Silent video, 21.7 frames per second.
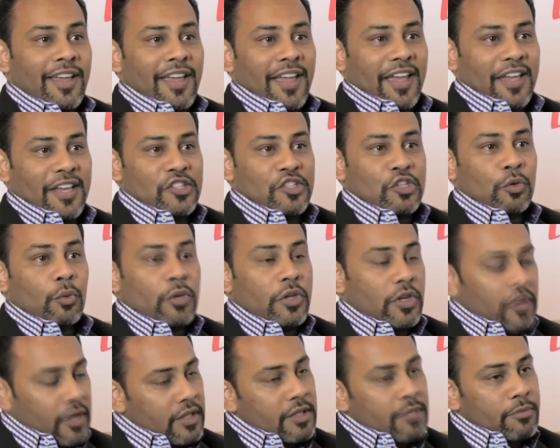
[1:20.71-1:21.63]
and so what
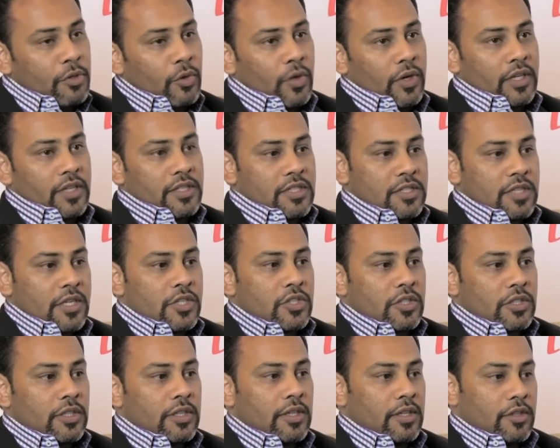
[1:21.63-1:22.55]
you end up doing is
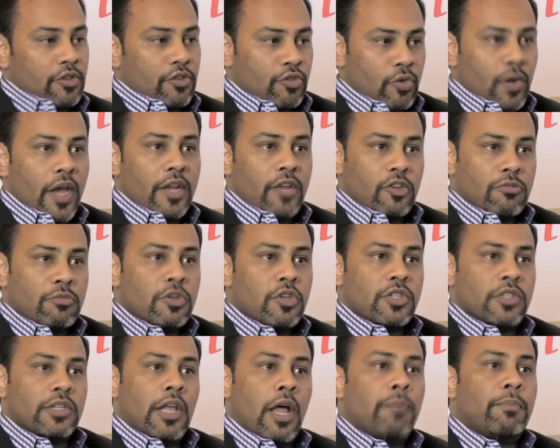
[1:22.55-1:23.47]
essentially through
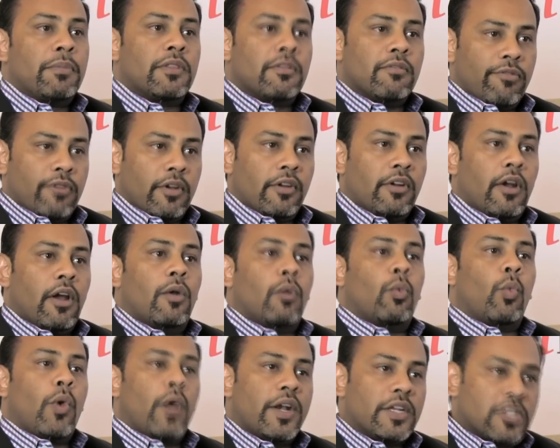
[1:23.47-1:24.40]
attribution helping them figure out
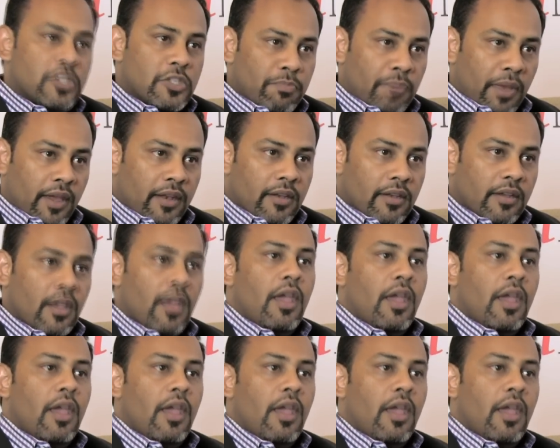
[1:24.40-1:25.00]
where to spend,